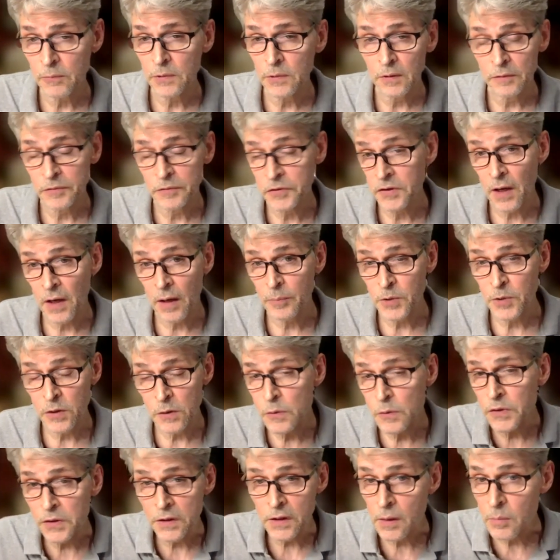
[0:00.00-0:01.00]
have stopped
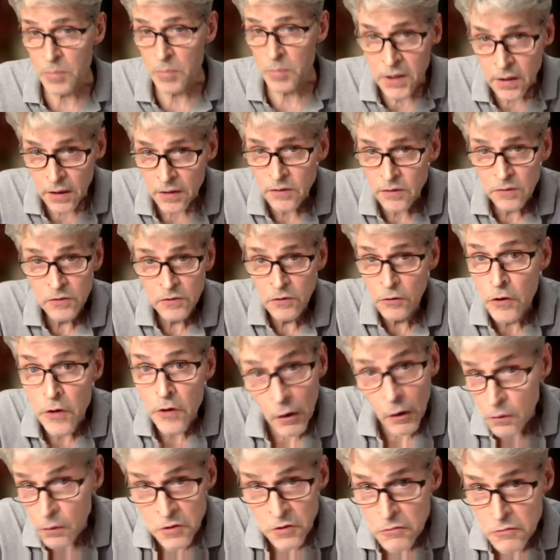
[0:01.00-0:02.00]
using it because you
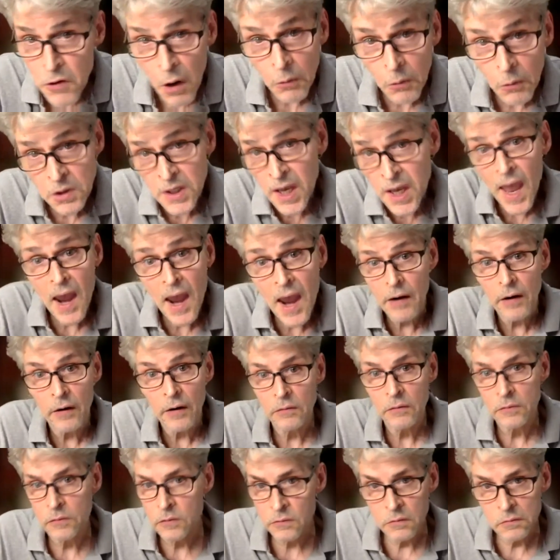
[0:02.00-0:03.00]
don't care.
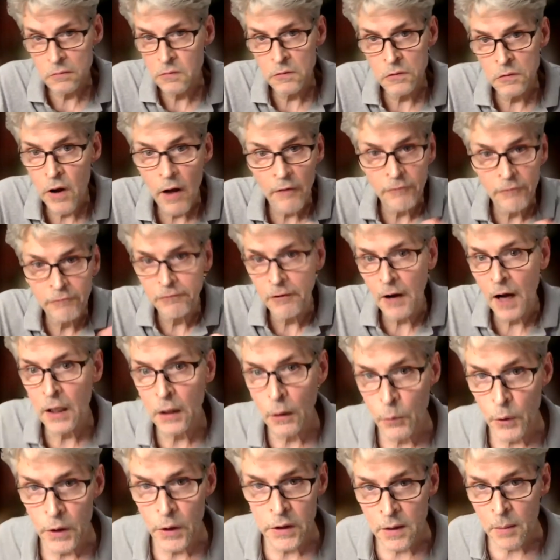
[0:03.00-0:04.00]
You're not
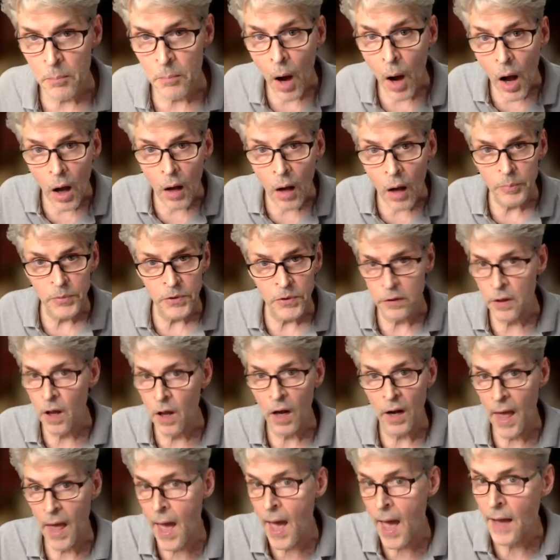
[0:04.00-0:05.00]
following them up. You're
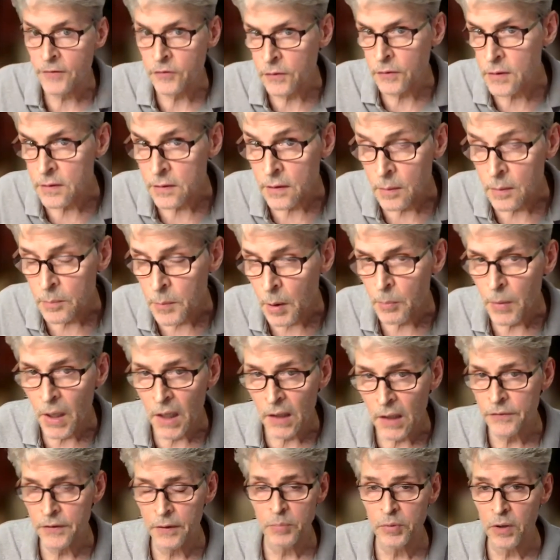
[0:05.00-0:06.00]
not asking them
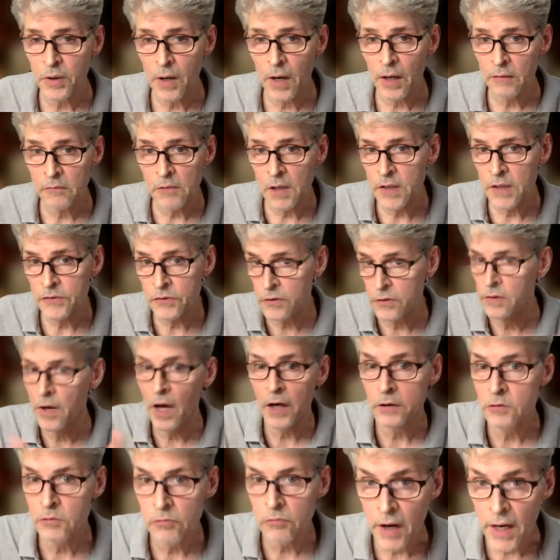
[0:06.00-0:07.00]
about their progress. You're
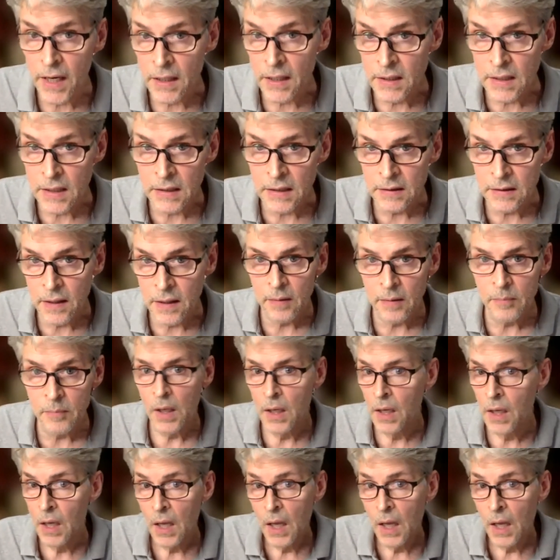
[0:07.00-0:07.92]
not grading them.